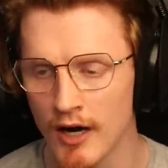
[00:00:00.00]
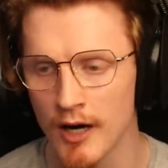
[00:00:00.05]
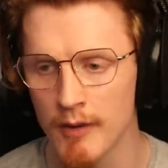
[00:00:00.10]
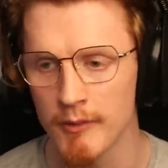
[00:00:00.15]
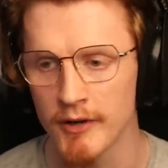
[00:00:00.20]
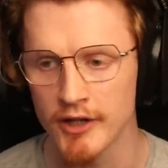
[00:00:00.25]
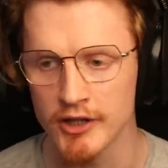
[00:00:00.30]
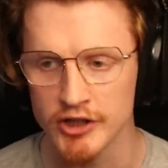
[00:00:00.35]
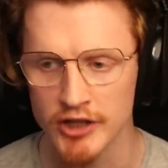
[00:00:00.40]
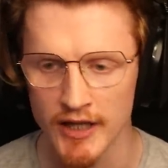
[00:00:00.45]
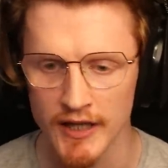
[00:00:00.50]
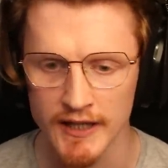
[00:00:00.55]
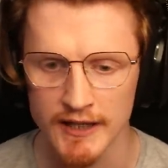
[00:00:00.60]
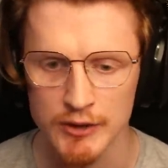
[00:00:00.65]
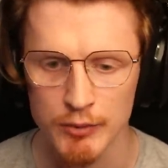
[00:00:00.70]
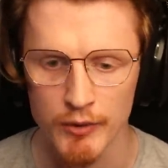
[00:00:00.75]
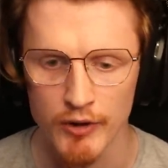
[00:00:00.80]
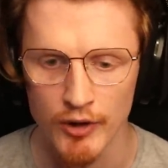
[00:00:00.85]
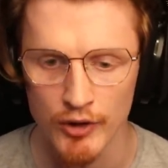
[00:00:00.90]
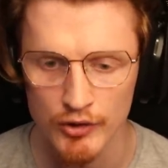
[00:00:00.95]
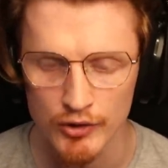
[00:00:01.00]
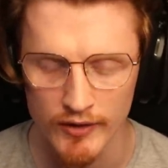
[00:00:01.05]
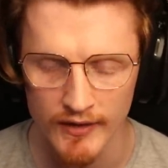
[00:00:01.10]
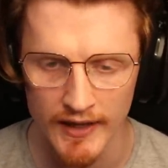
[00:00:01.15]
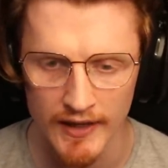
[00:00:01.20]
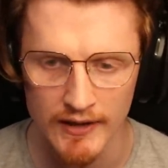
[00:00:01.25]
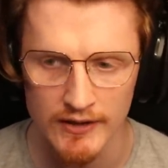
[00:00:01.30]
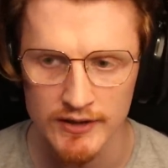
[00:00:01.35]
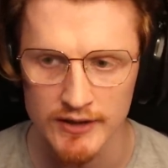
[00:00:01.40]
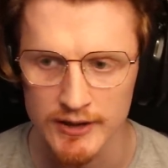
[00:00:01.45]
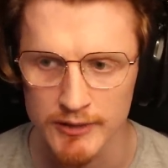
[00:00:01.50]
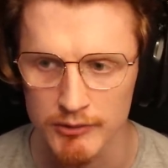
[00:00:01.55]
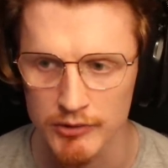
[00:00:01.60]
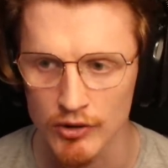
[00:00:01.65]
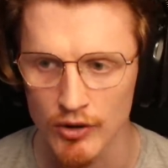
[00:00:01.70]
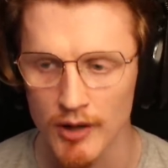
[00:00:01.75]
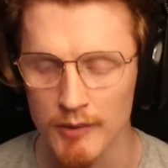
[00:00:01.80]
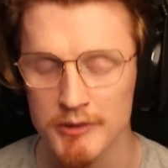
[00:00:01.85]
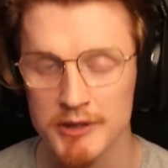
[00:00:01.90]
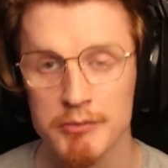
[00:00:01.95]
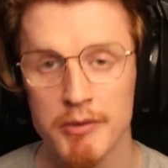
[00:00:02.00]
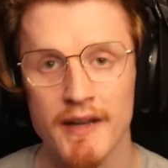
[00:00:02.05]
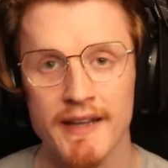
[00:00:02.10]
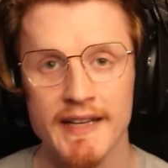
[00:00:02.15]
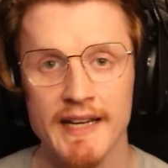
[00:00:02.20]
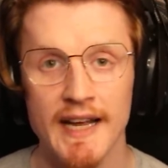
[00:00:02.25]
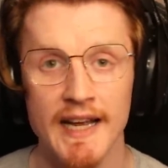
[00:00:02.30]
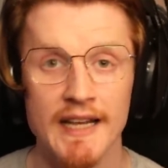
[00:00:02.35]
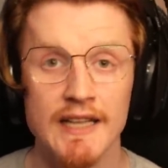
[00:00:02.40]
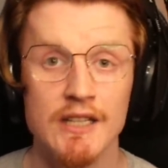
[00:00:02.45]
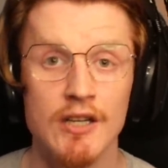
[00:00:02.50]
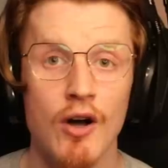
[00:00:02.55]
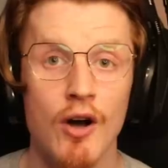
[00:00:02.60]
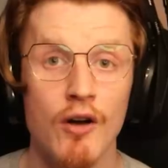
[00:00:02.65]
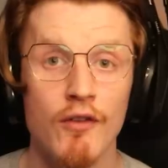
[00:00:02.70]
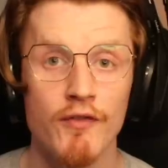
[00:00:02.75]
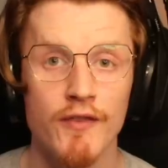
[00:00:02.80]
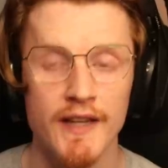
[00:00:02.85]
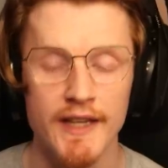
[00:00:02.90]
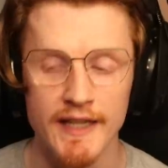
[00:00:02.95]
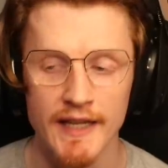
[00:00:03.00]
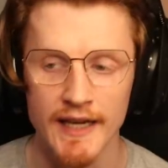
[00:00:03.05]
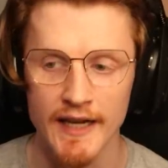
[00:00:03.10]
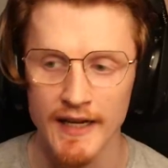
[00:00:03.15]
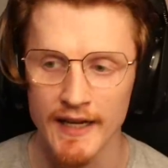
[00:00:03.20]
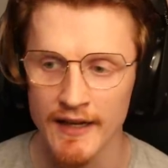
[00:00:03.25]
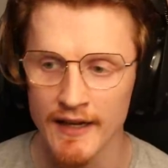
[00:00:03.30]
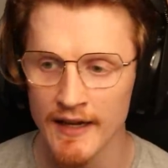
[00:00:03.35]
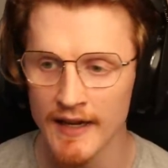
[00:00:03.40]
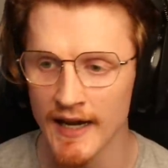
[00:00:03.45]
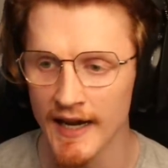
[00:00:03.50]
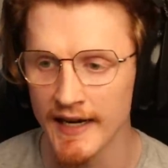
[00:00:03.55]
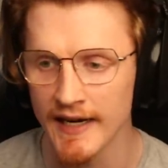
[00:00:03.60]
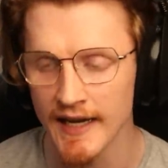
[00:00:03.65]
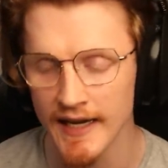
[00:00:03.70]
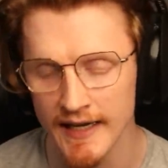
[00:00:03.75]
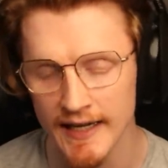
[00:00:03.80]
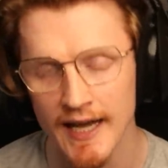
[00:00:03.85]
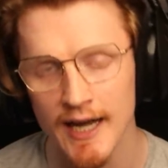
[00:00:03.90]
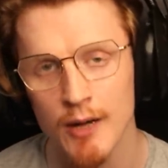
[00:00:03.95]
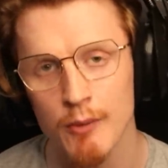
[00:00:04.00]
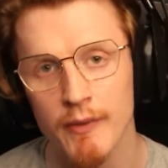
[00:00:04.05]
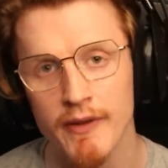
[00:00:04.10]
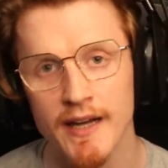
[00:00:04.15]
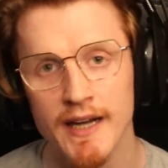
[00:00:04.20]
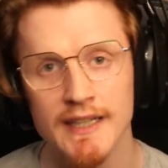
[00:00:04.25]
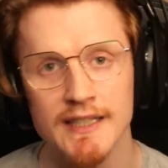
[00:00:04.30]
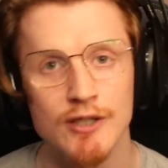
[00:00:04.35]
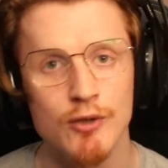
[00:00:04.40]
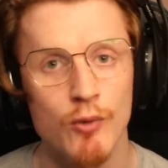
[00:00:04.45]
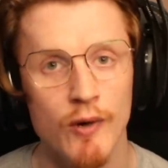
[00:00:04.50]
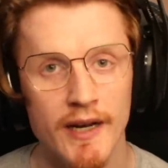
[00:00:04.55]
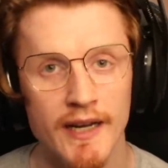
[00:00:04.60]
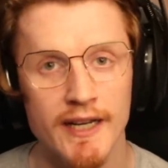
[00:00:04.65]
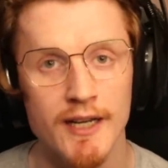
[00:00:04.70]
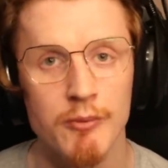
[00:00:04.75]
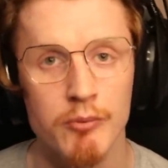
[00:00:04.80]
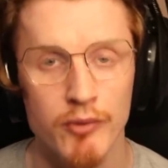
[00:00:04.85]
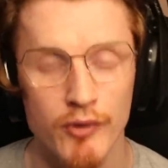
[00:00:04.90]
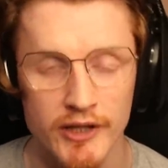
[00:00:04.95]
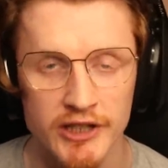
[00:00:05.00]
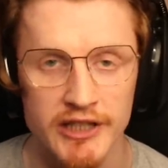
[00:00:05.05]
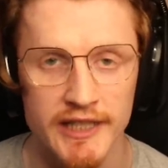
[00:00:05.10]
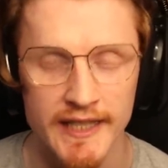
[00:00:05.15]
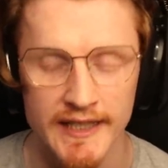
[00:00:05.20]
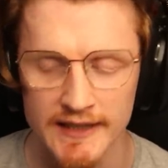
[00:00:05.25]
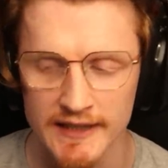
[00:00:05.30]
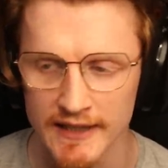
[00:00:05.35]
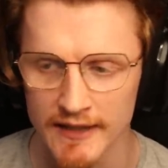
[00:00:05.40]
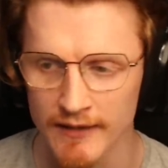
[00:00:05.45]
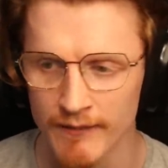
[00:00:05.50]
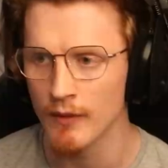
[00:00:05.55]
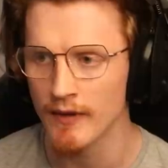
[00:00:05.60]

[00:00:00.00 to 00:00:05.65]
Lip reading: I'm on a journey to 100,000 subscribers by the end of the year, and any help with that is greatly appreciated.